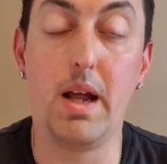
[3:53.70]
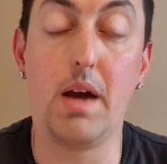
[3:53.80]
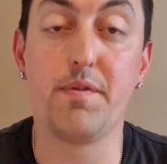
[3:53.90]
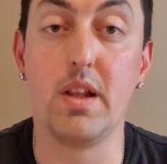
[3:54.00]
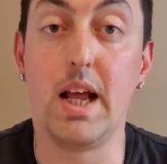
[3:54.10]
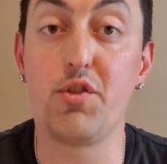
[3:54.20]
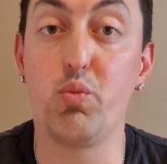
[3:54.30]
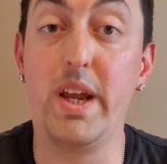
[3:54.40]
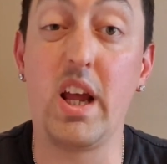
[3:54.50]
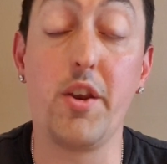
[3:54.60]
after last
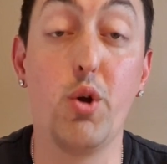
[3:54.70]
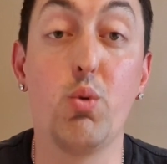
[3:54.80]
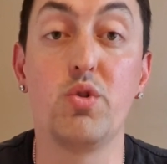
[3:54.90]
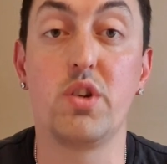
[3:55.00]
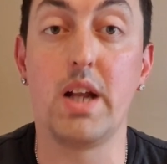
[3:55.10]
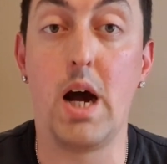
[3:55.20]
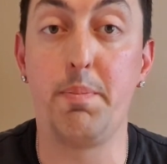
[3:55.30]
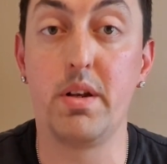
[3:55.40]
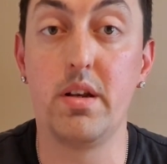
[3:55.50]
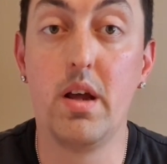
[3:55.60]
week I knew it was going to
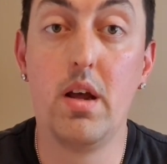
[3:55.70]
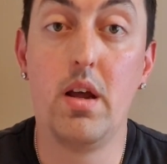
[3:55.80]
happen.